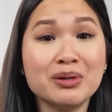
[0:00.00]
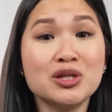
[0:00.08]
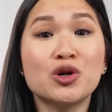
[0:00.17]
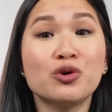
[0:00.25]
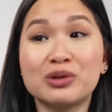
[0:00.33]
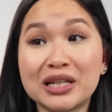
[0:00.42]
you
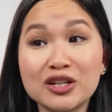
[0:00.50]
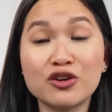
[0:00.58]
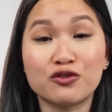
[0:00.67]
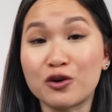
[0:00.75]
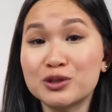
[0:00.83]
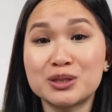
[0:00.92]
don't need your
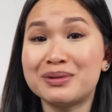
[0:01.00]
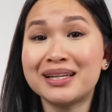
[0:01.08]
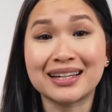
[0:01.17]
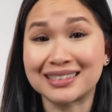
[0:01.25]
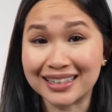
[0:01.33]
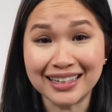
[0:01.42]
phone to
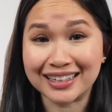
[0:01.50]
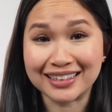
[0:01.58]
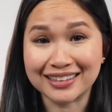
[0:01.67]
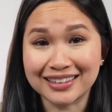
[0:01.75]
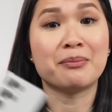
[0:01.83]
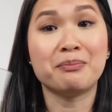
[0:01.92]
be
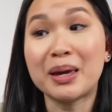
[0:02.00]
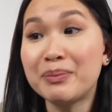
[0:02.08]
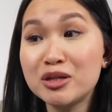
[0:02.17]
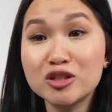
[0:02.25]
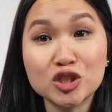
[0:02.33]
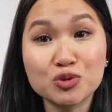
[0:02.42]
exciting.
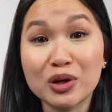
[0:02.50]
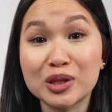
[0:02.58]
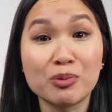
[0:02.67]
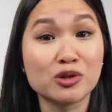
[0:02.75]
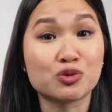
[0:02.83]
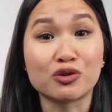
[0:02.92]
Maybe you just want
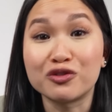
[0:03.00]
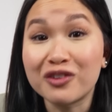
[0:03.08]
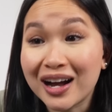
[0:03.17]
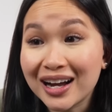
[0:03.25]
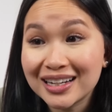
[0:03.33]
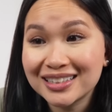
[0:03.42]
the most
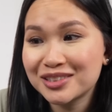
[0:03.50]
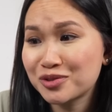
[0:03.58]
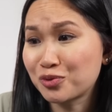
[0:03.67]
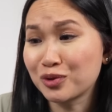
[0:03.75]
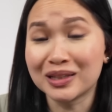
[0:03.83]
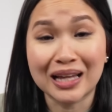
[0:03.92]
refined,
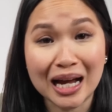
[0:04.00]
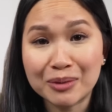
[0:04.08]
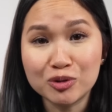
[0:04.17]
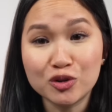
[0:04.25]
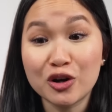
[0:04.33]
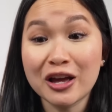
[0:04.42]

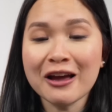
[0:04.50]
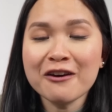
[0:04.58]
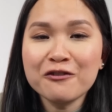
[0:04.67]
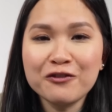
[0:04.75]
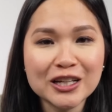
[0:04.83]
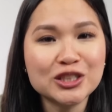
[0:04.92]
reliable,
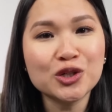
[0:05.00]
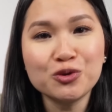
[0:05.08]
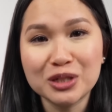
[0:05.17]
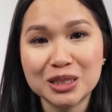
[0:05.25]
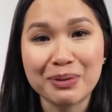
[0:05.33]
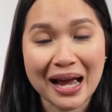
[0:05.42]

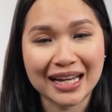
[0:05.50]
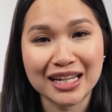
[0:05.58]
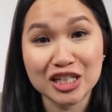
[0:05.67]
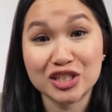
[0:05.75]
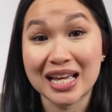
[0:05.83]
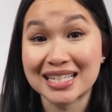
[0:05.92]
feature-rich
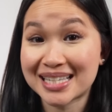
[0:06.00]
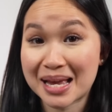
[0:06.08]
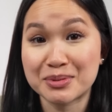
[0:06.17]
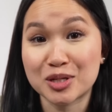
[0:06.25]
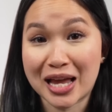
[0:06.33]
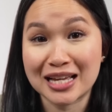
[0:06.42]
package that
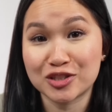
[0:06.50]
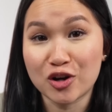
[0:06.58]
Samsung has to